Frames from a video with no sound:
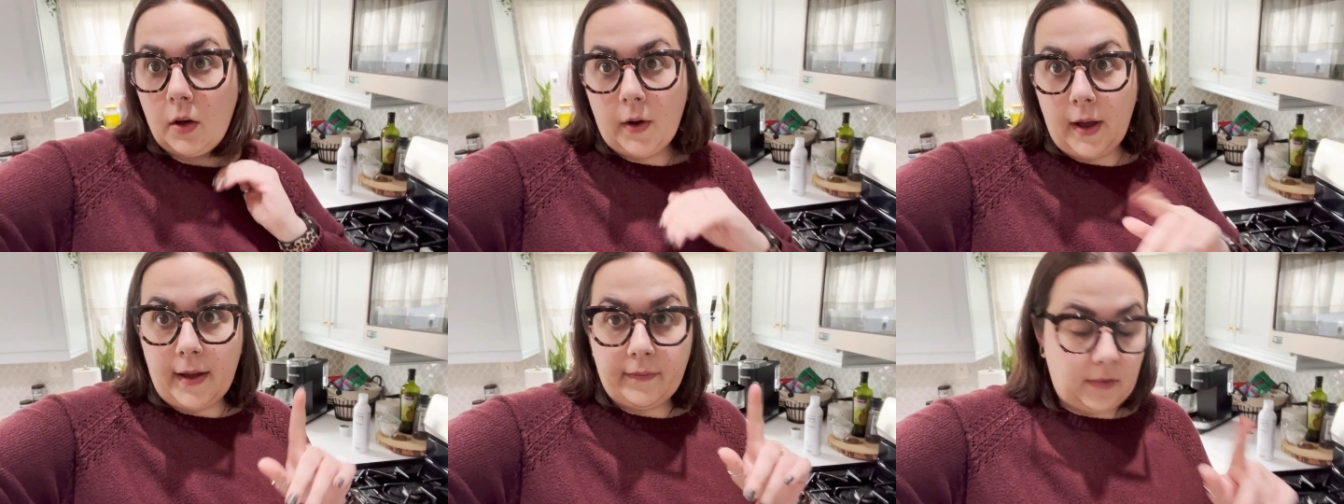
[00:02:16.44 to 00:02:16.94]

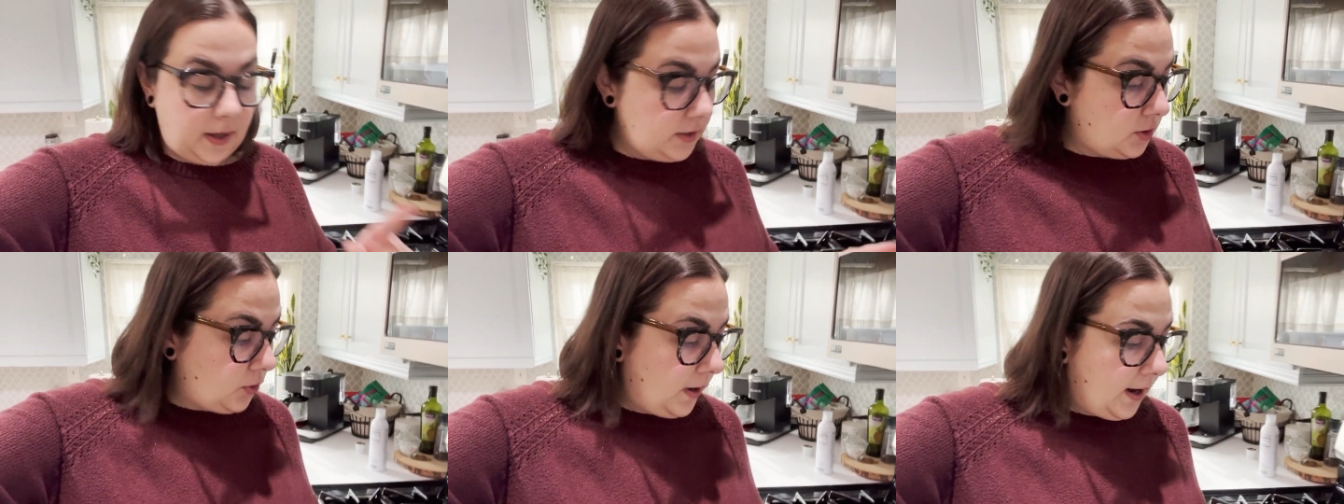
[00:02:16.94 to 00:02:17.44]
Okay, I've
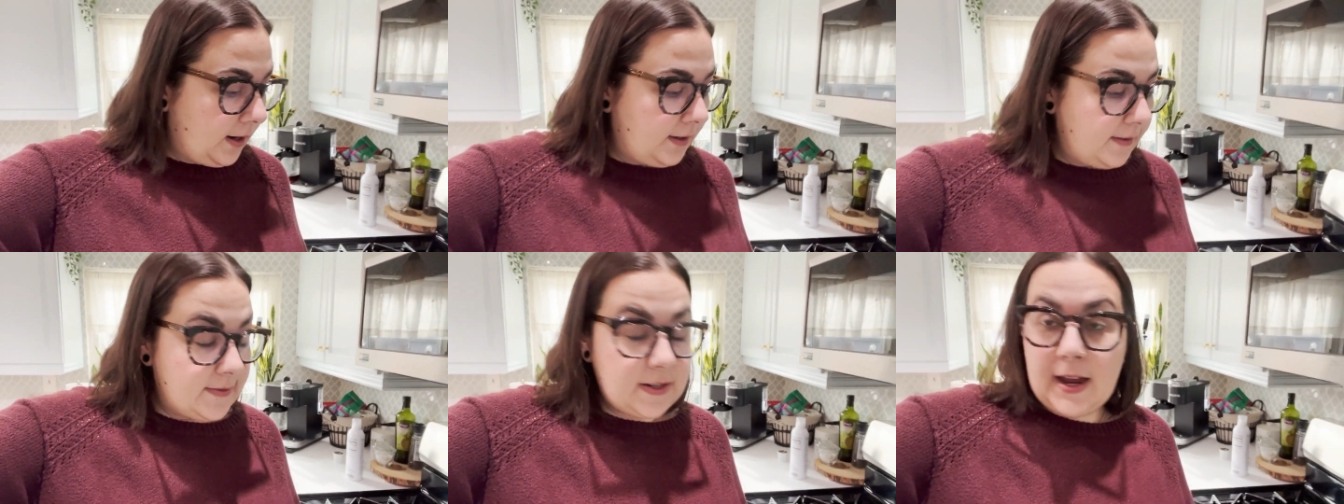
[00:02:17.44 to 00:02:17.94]
lost
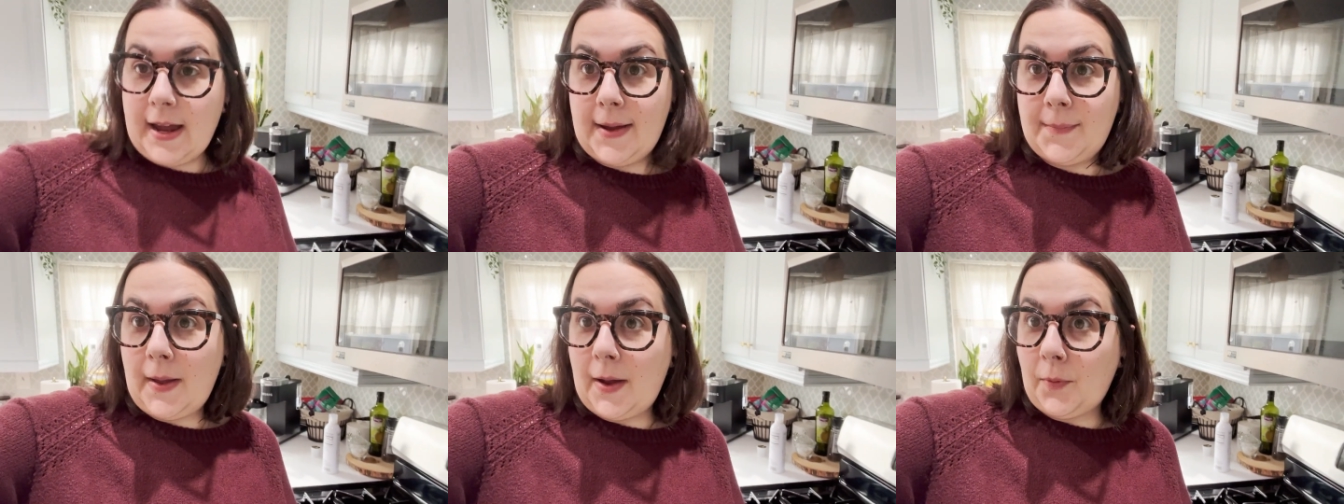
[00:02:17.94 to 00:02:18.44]
track of
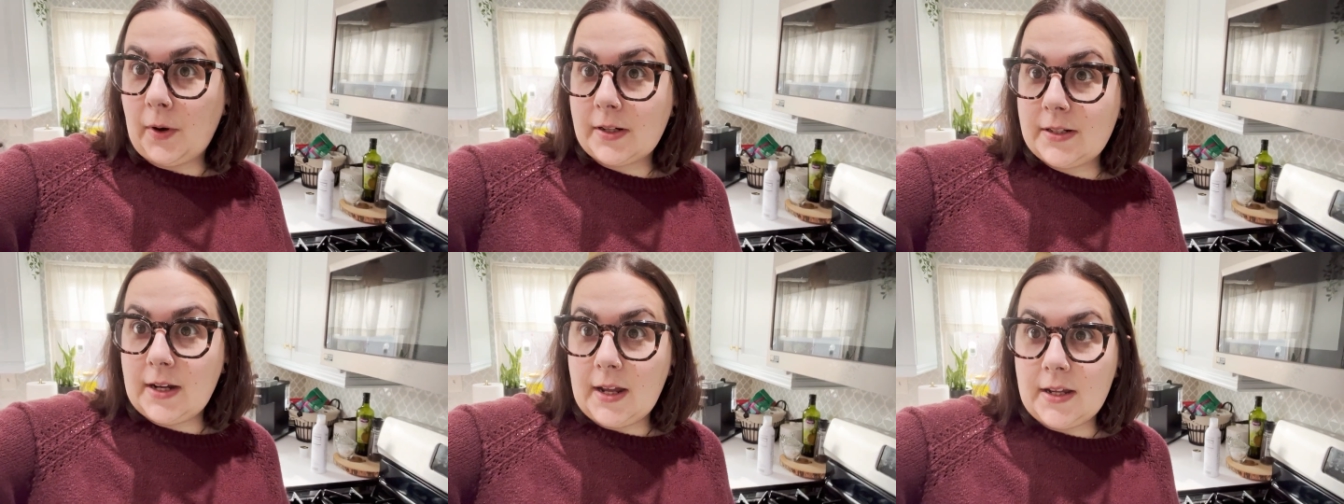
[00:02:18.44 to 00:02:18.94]
time at work
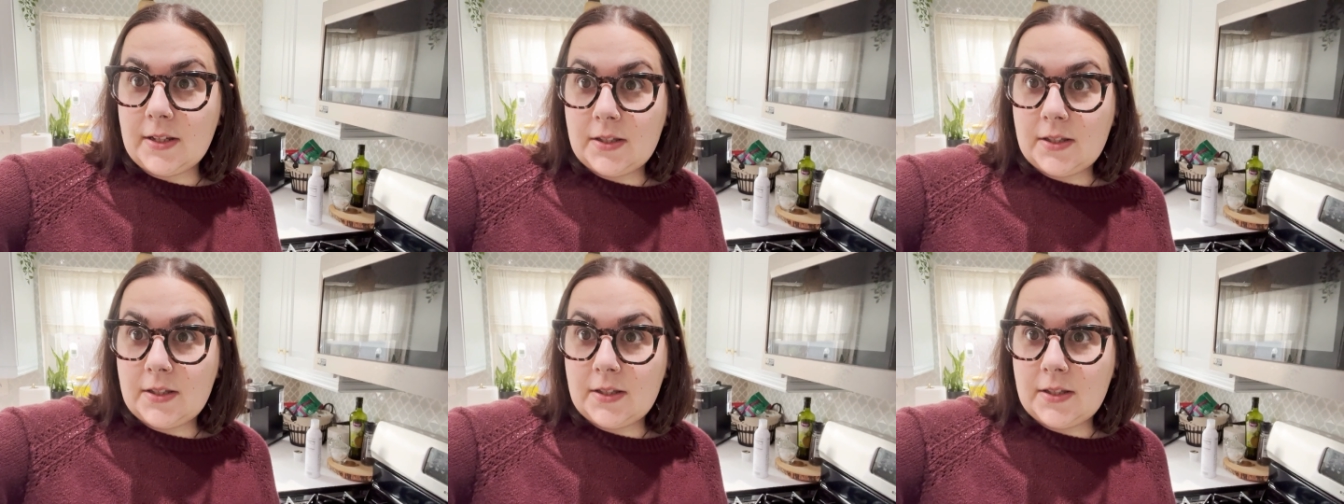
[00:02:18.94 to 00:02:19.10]
today.